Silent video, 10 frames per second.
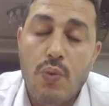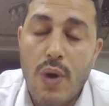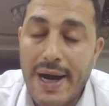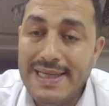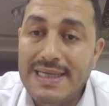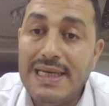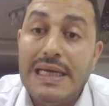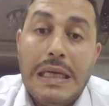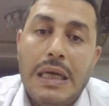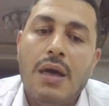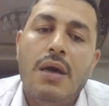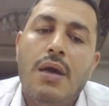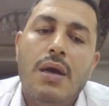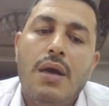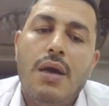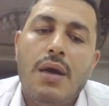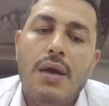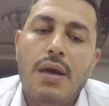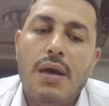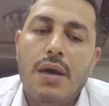widening
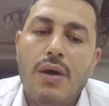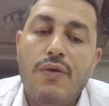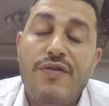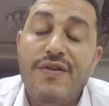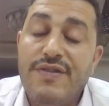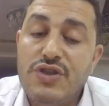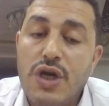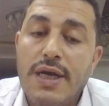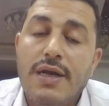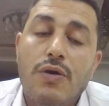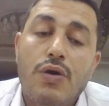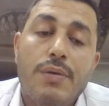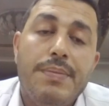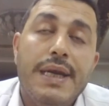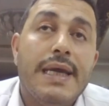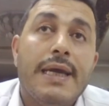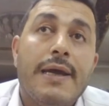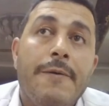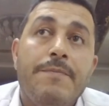of the vaginal opening,